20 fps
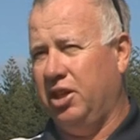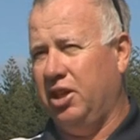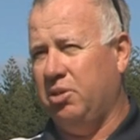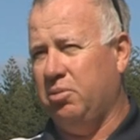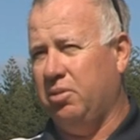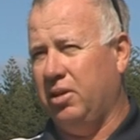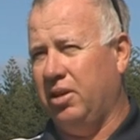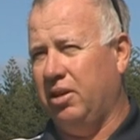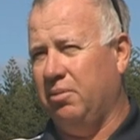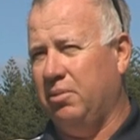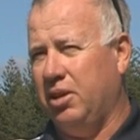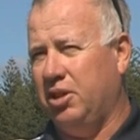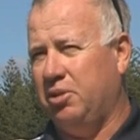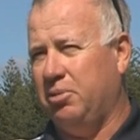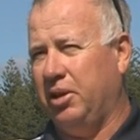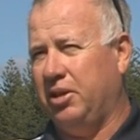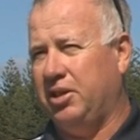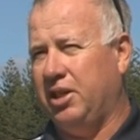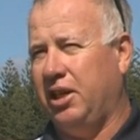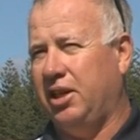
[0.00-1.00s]
it's one of the most
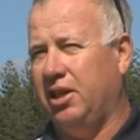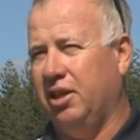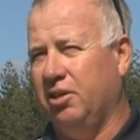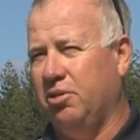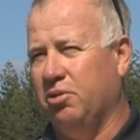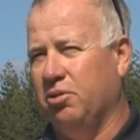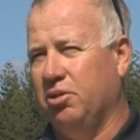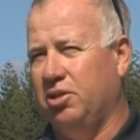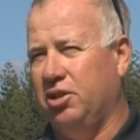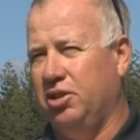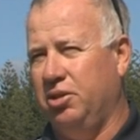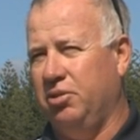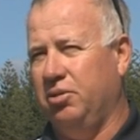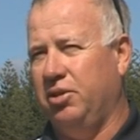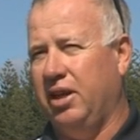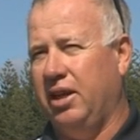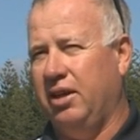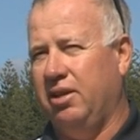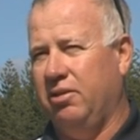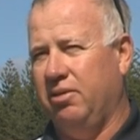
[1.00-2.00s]
spectacular courses you'll
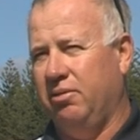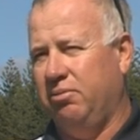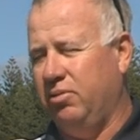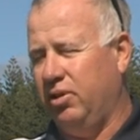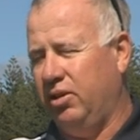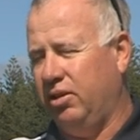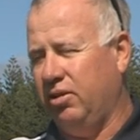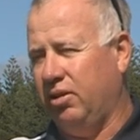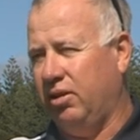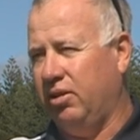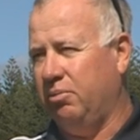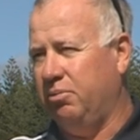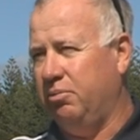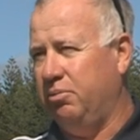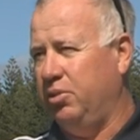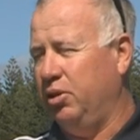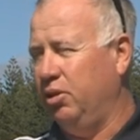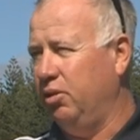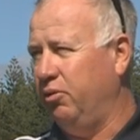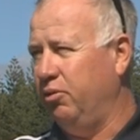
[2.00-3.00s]
get. You've got the
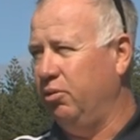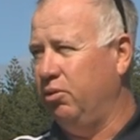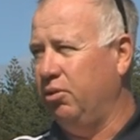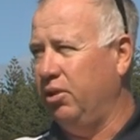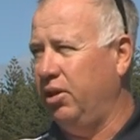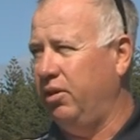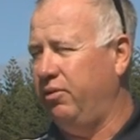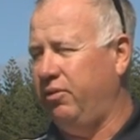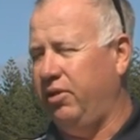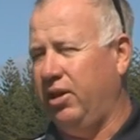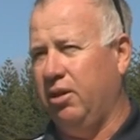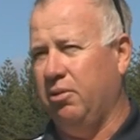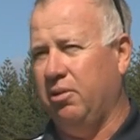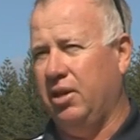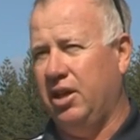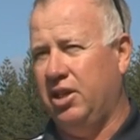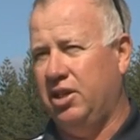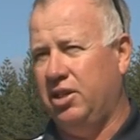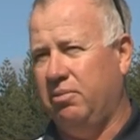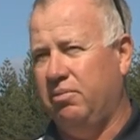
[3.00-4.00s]
beautiful green
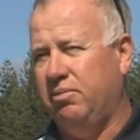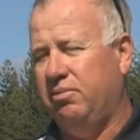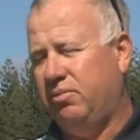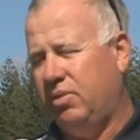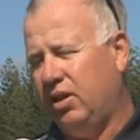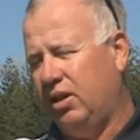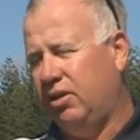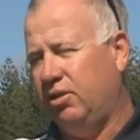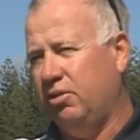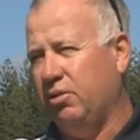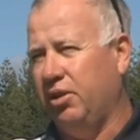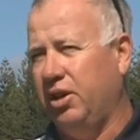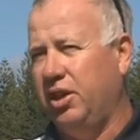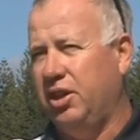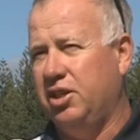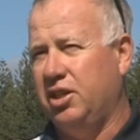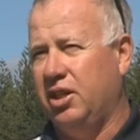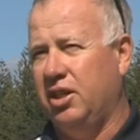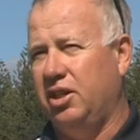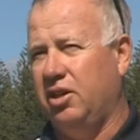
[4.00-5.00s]
fairways and, and
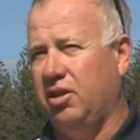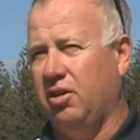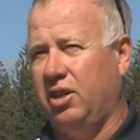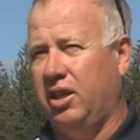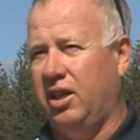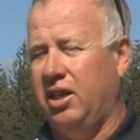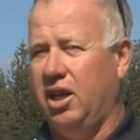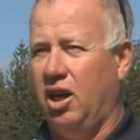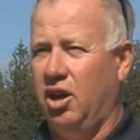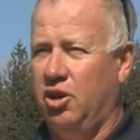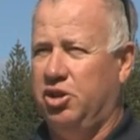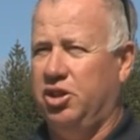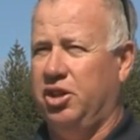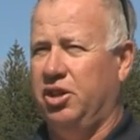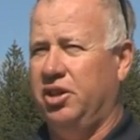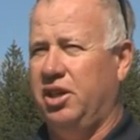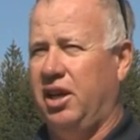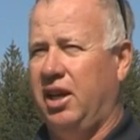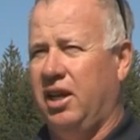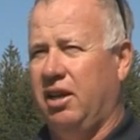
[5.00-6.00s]
greens, and you've got the
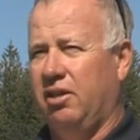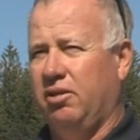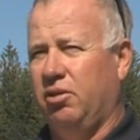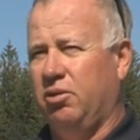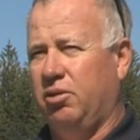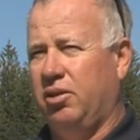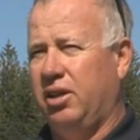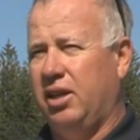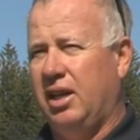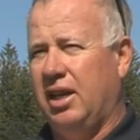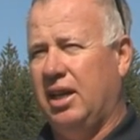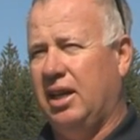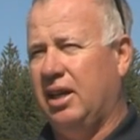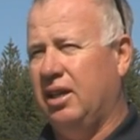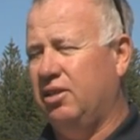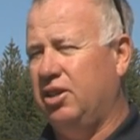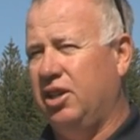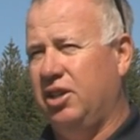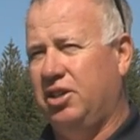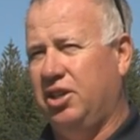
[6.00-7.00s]
ocean outlook. Uh,
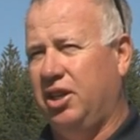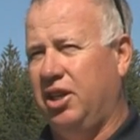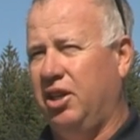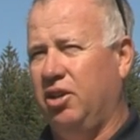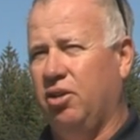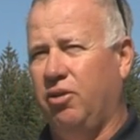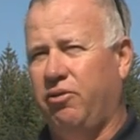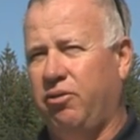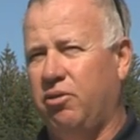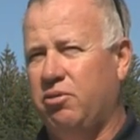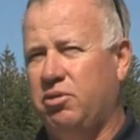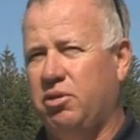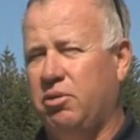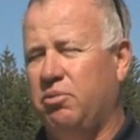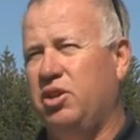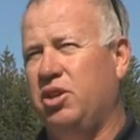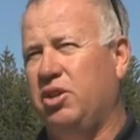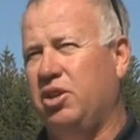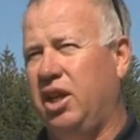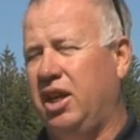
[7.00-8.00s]
you're teeing off from some
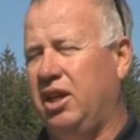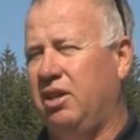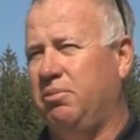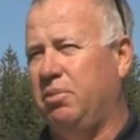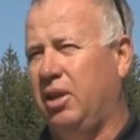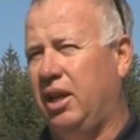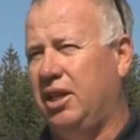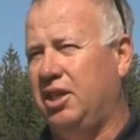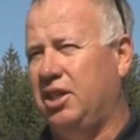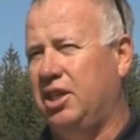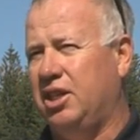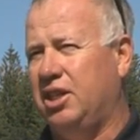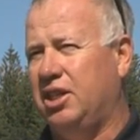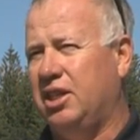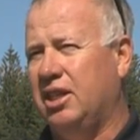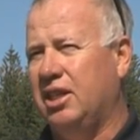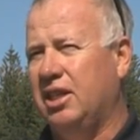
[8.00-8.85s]
unique places.